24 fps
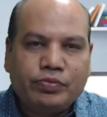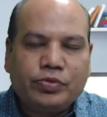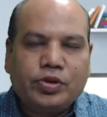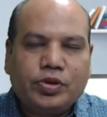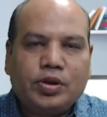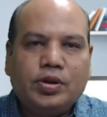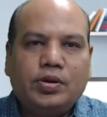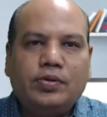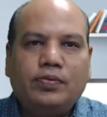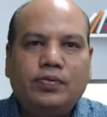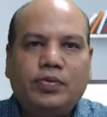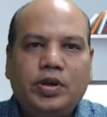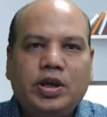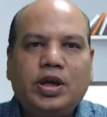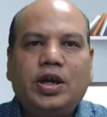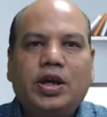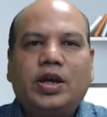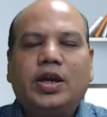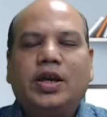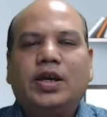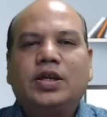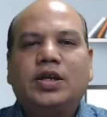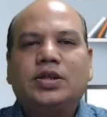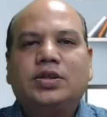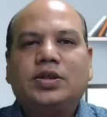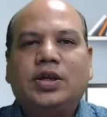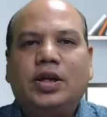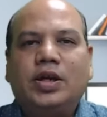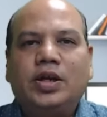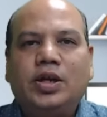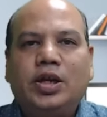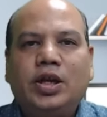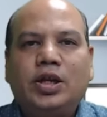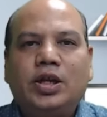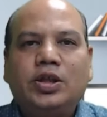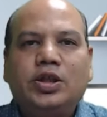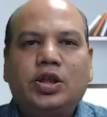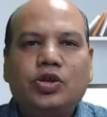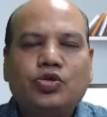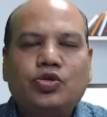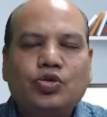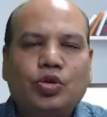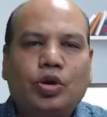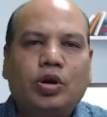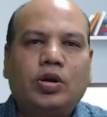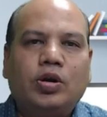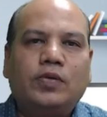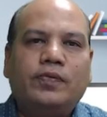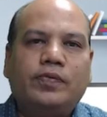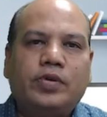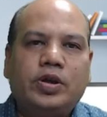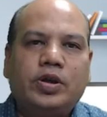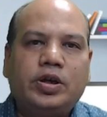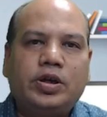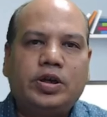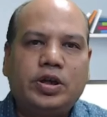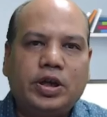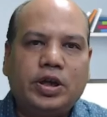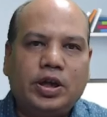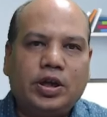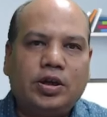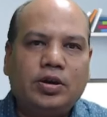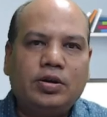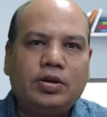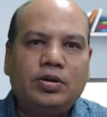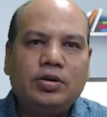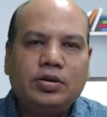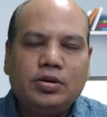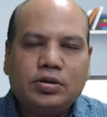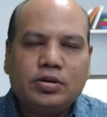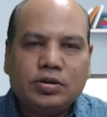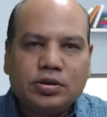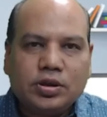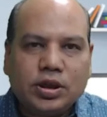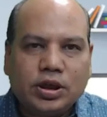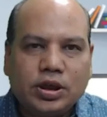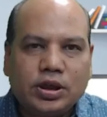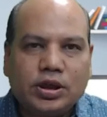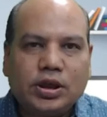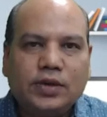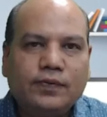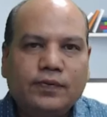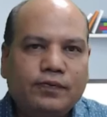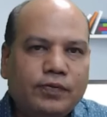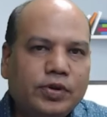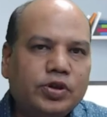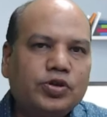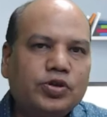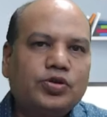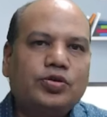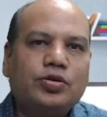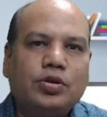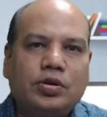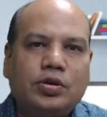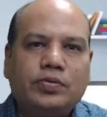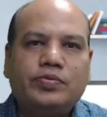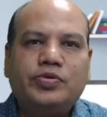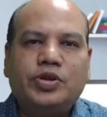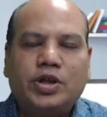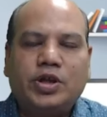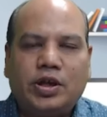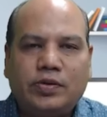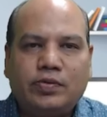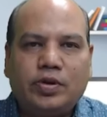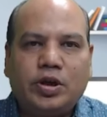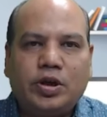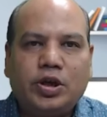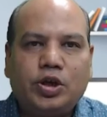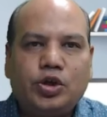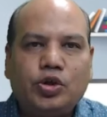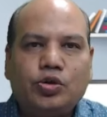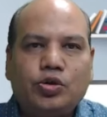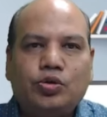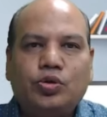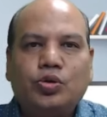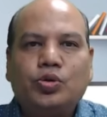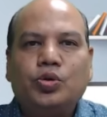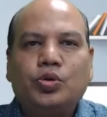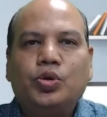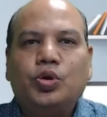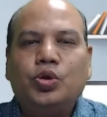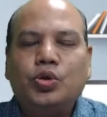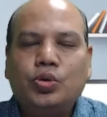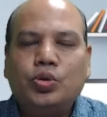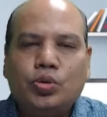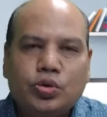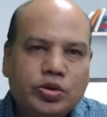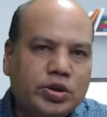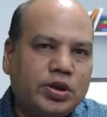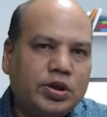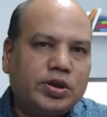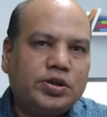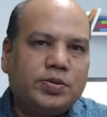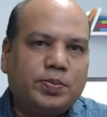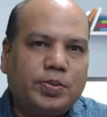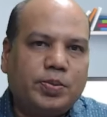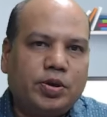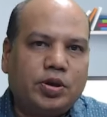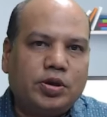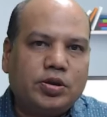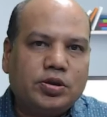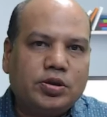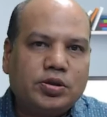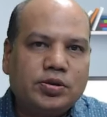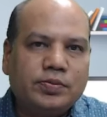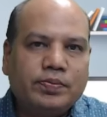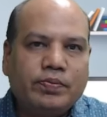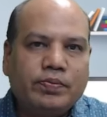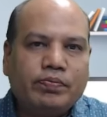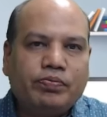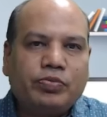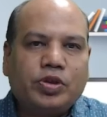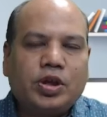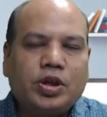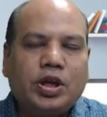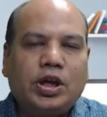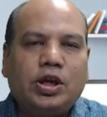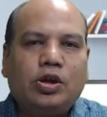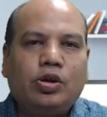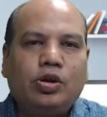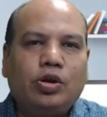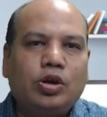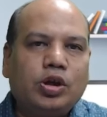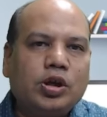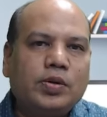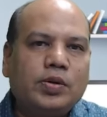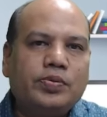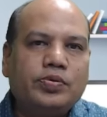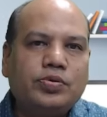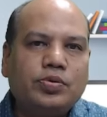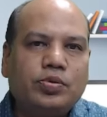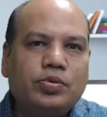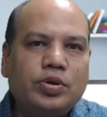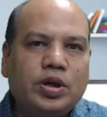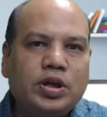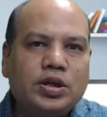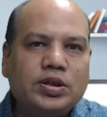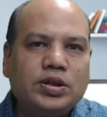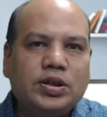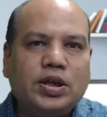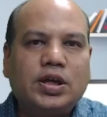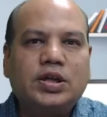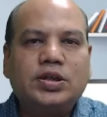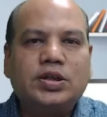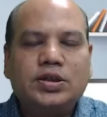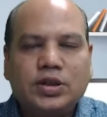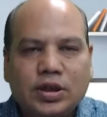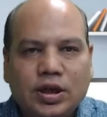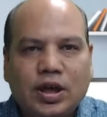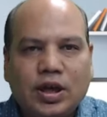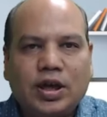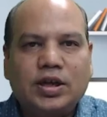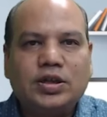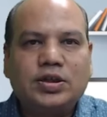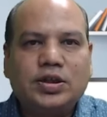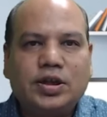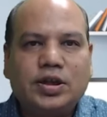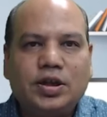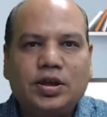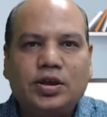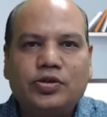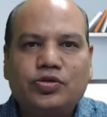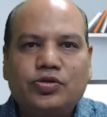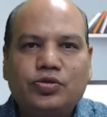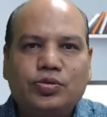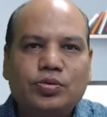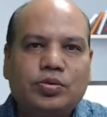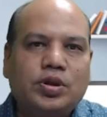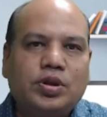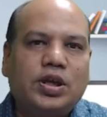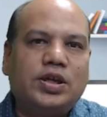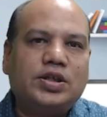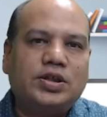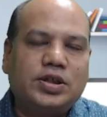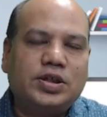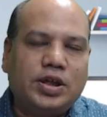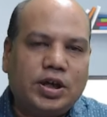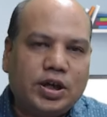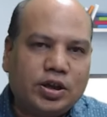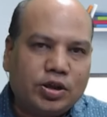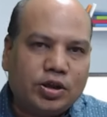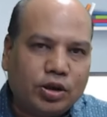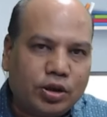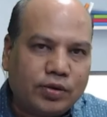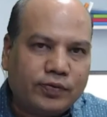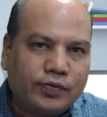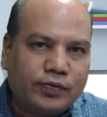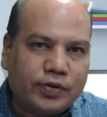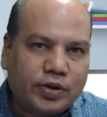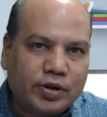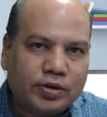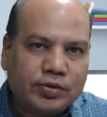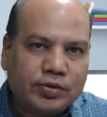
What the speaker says: We are extending this offer till 31st of January due to huge response, and lot of students are still asking us to extend the offer.